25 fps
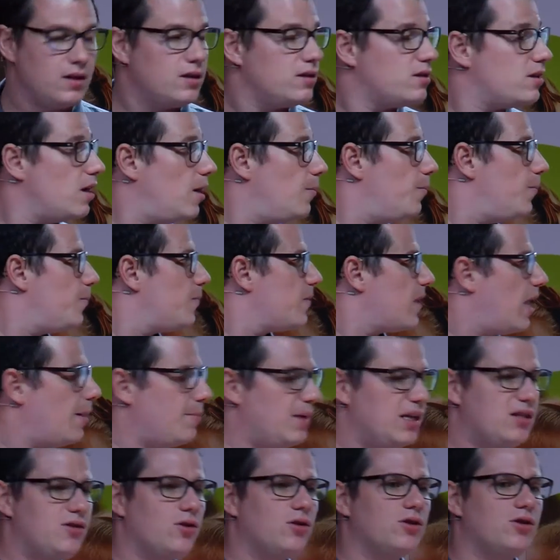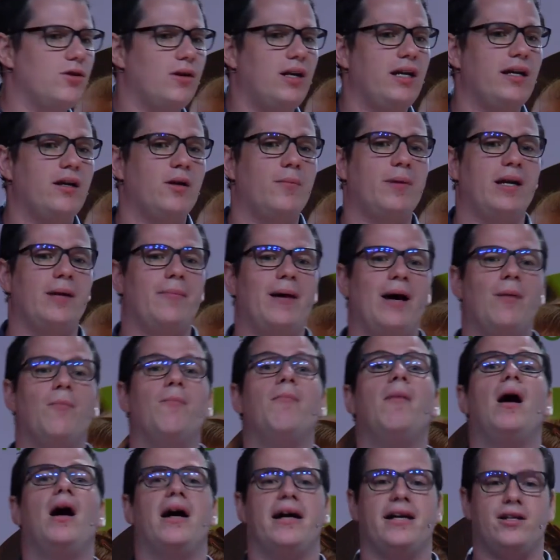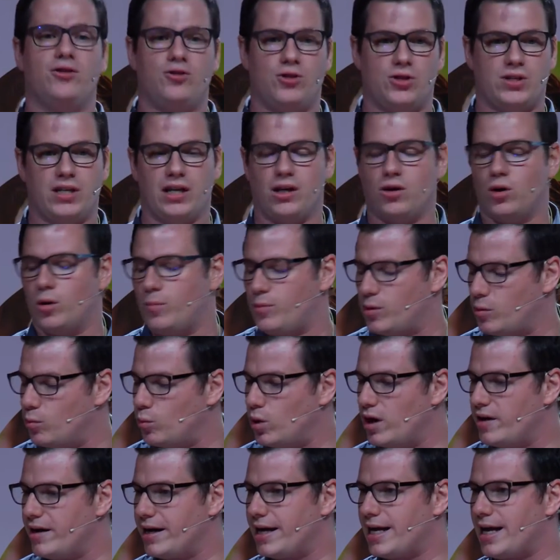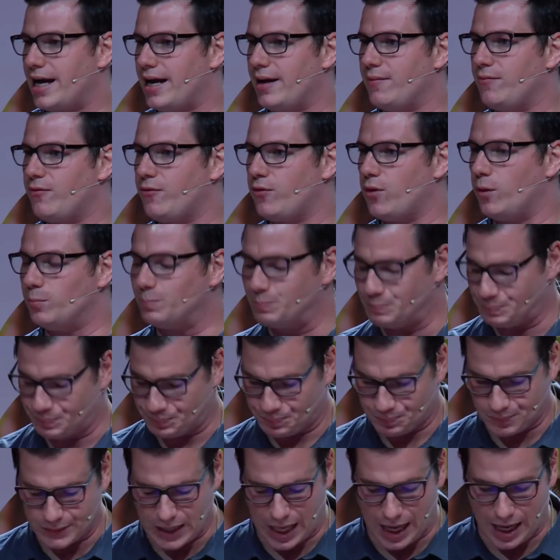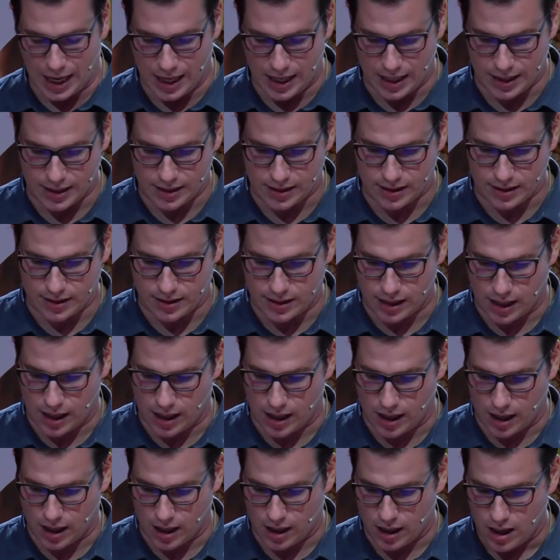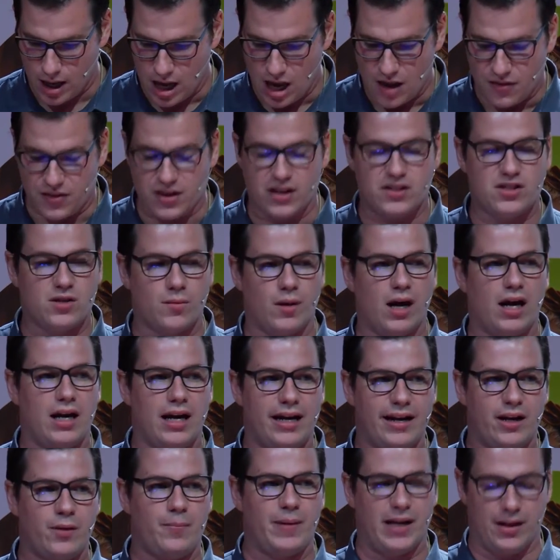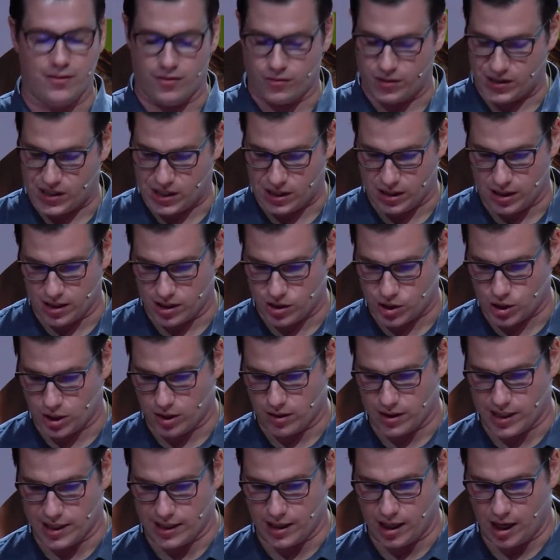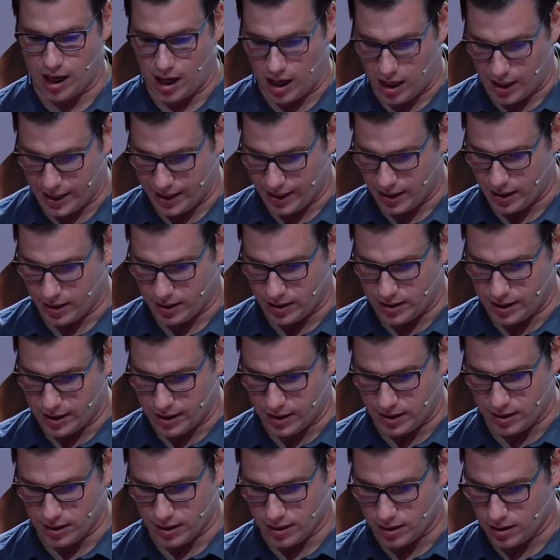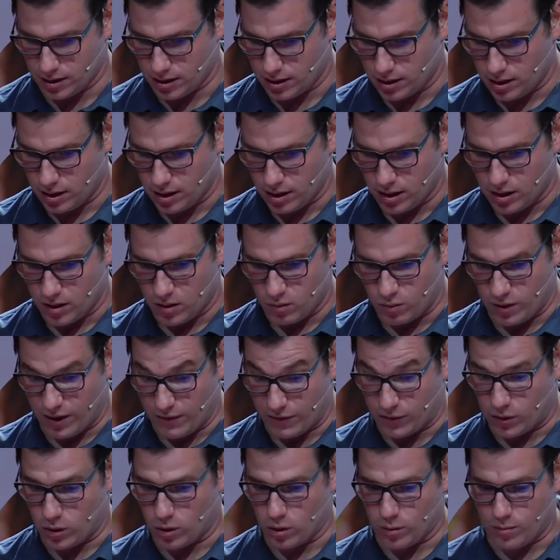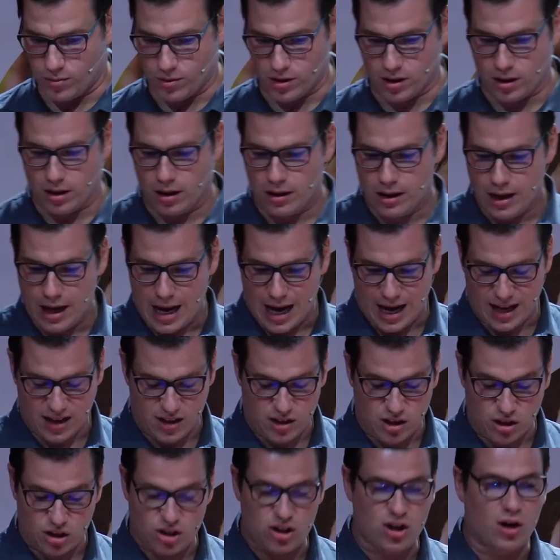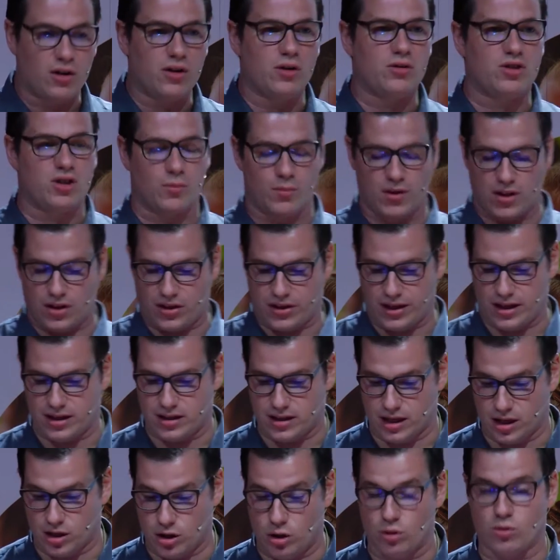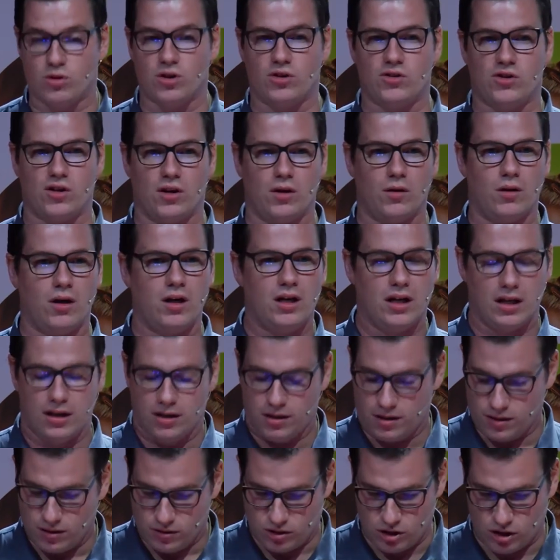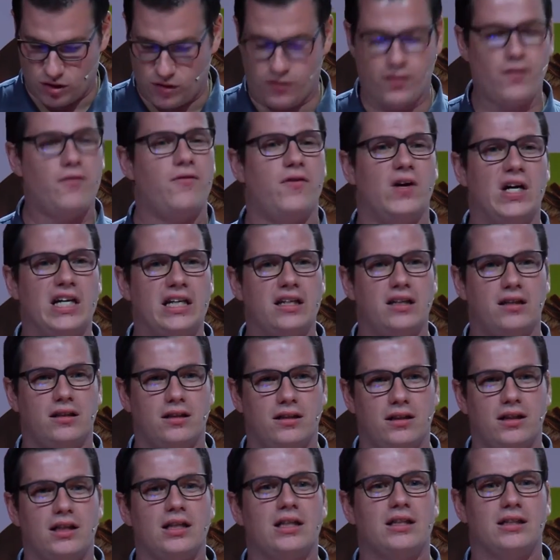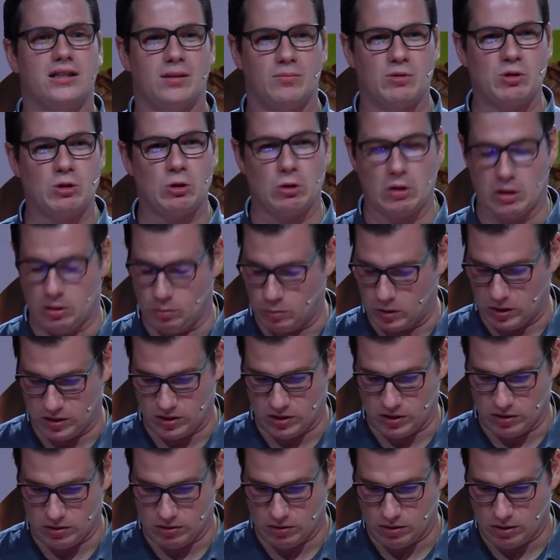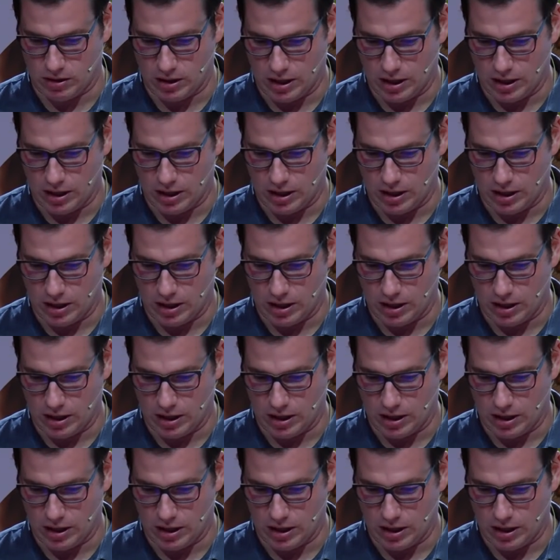So I'm going to talk to you a little bit about my interest in corpora and where it came from. And uh, there's some, a little bit of the research that I did with corpora, and to show you some of the things that you can do just for fun, because I'm sure you want to.